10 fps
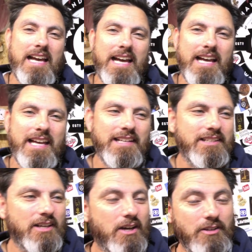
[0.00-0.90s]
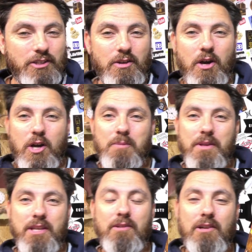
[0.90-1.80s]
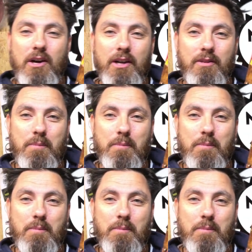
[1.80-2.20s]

And I do hope that you like